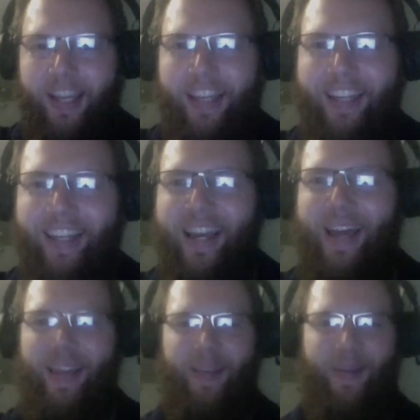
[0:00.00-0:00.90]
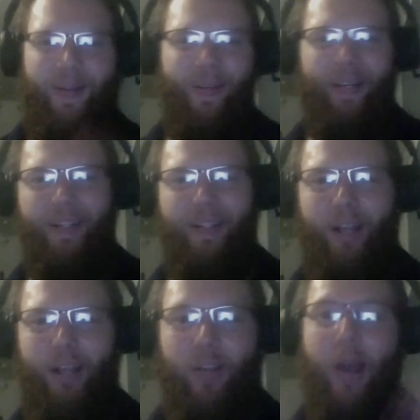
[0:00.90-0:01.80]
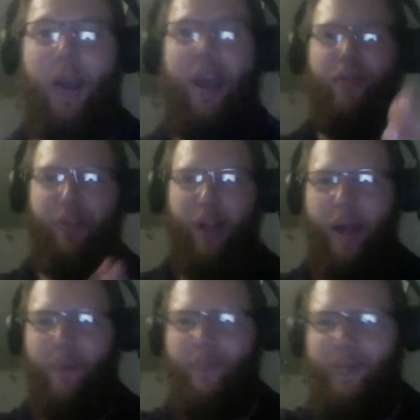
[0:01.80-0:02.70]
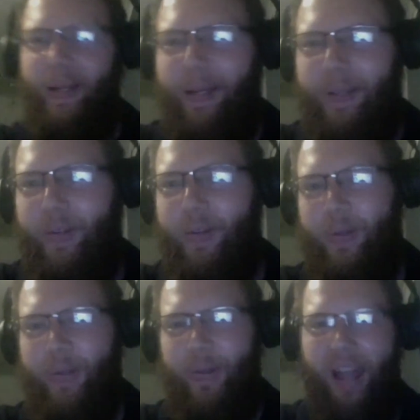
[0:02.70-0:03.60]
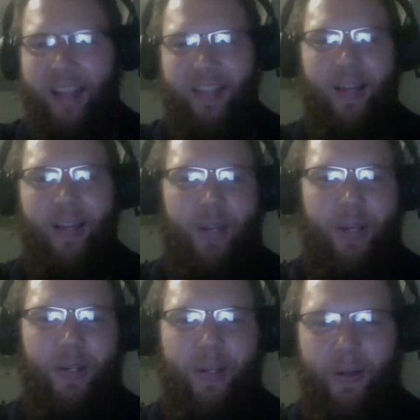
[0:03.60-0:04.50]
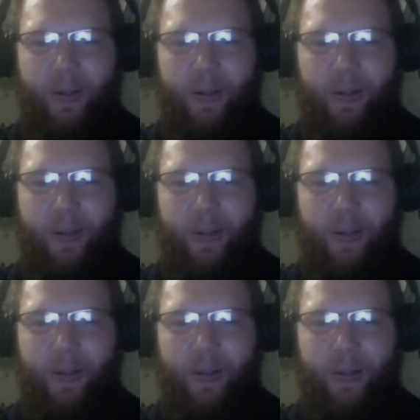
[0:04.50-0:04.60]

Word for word: that you uh, discussed? So now you have the time to, to answer right. that objection.